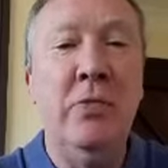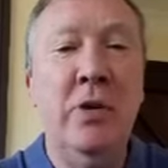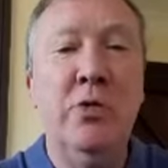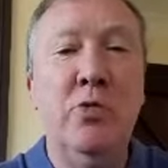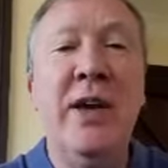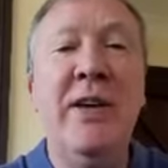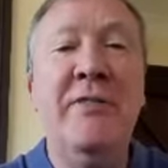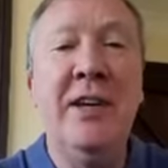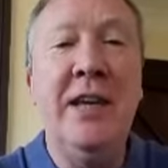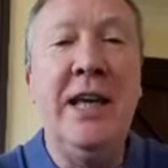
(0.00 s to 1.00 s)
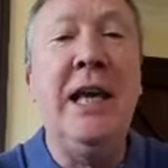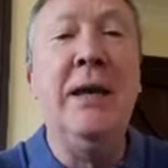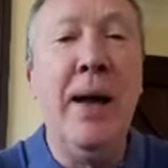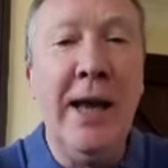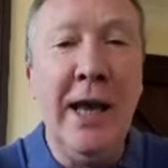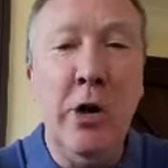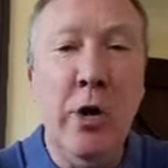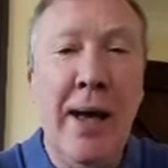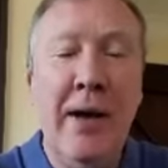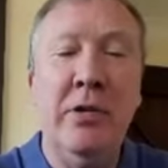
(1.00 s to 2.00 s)
as we've keep banging on
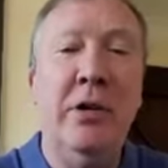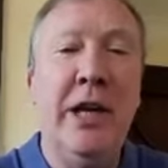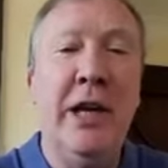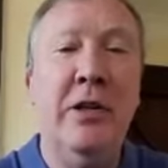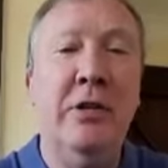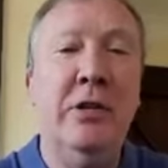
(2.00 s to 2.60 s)
about here,